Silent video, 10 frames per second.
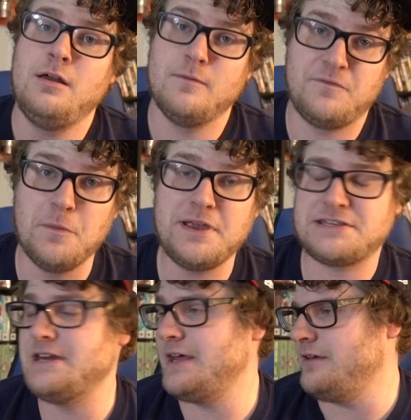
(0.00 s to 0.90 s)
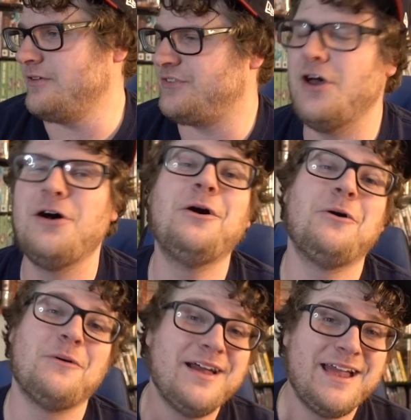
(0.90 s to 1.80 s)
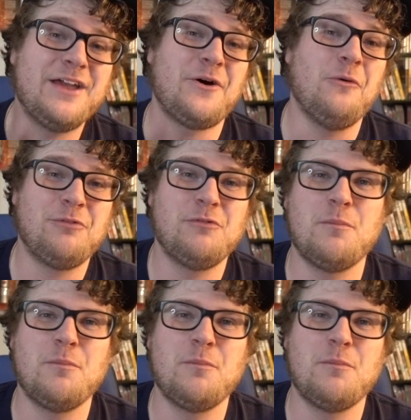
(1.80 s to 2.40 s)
I'm filming it tonight, so it hopefully